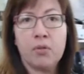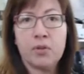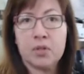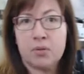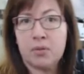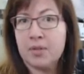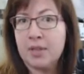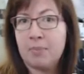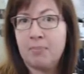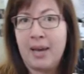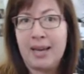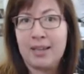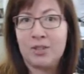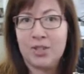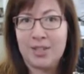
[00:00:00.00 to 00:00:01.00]
the songs on
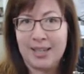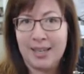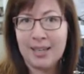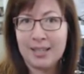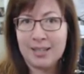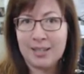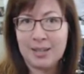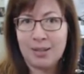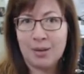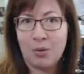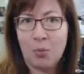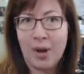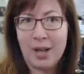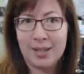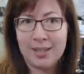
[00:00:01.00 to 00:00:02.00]
page 6.
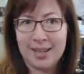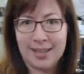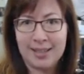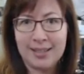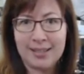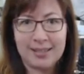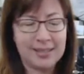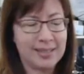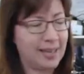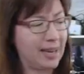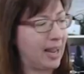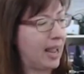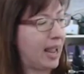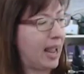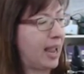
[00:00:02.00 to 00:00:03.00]
Well done,
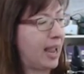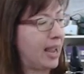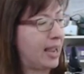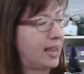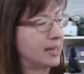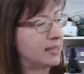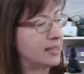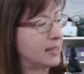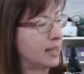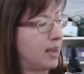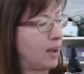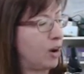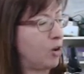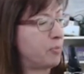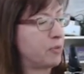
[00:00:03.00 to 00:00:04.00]
and
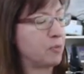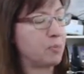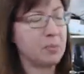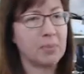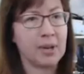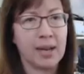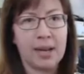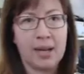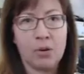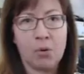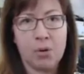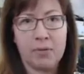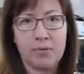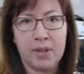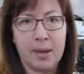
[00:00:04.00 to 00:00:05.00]
I hope you've been playing
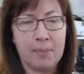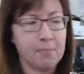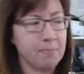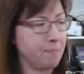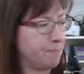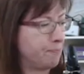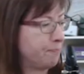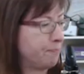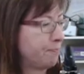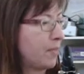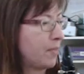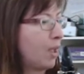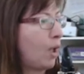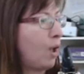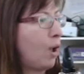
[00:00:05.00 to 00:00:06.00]
all of them.
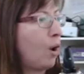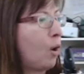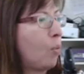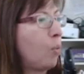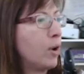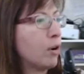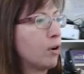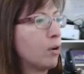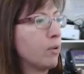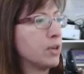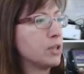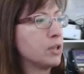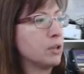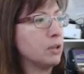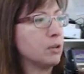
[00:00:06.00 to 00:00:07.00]
We're going
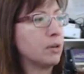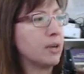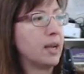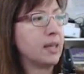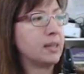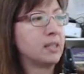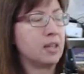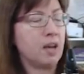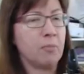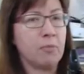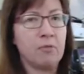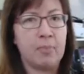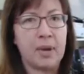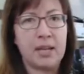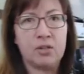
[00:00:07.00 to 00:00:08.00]
to look at the top
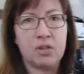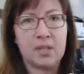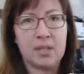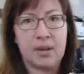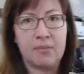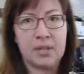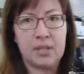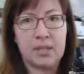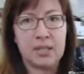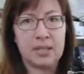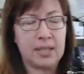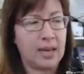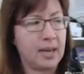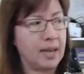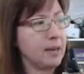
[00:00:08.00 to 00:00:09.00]
of page 7
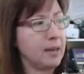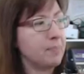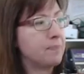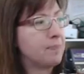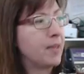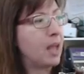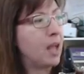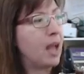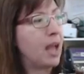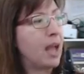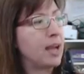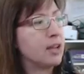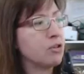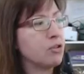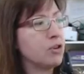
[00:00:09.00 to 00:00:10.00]
today.
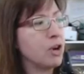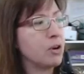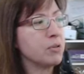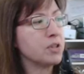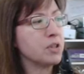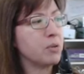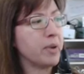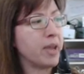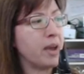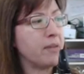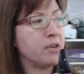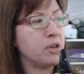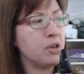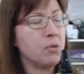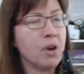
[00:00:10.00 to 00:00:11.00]
And you'll notice that we have
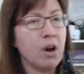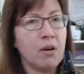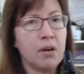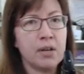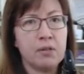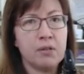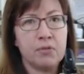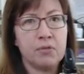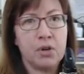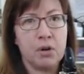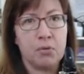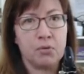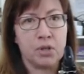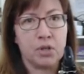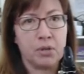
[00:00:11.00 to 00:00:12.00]
a new kind of
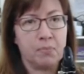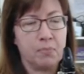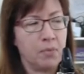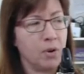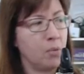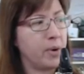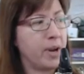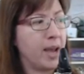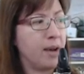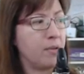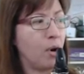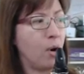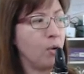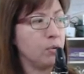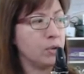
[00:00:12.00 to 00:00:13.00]
note. We have a
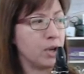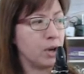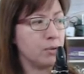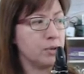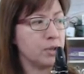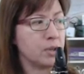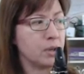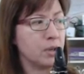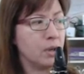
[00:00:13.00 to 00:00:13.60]
whole note,